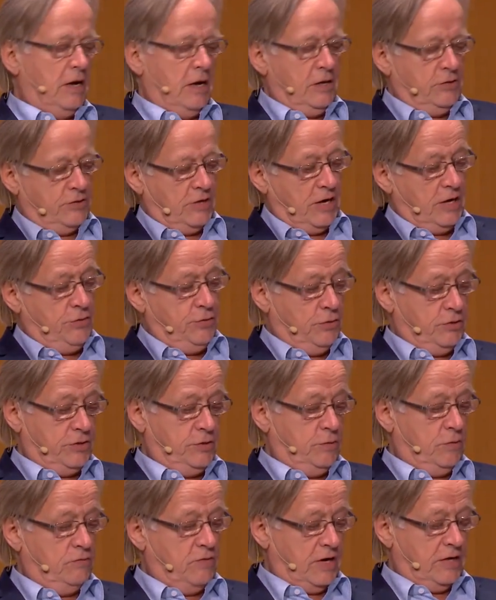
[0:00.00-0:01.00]
So I thought you
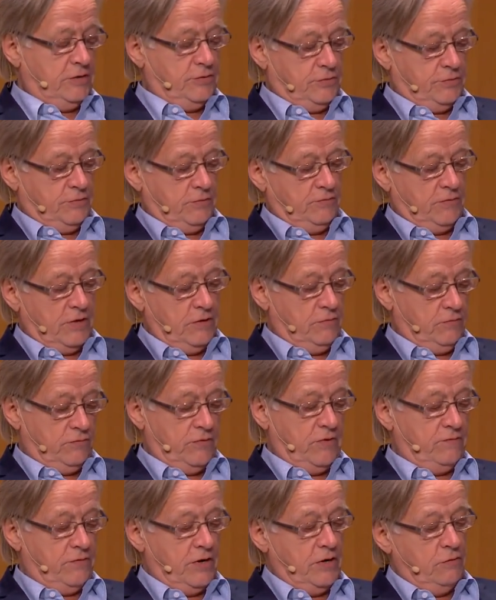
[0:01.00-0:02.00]
were right, very,
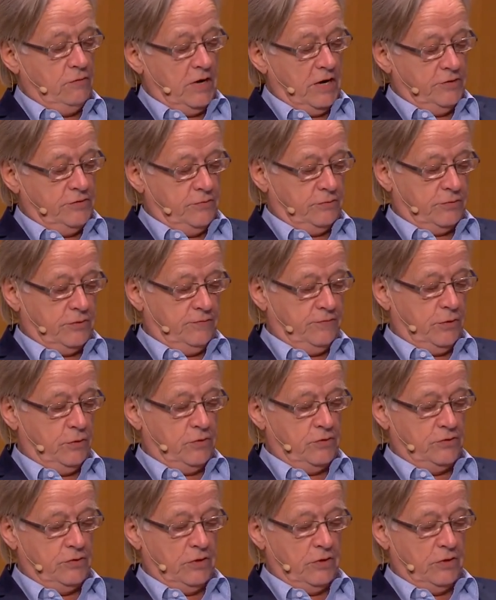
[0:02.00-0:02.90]
very right to, to focus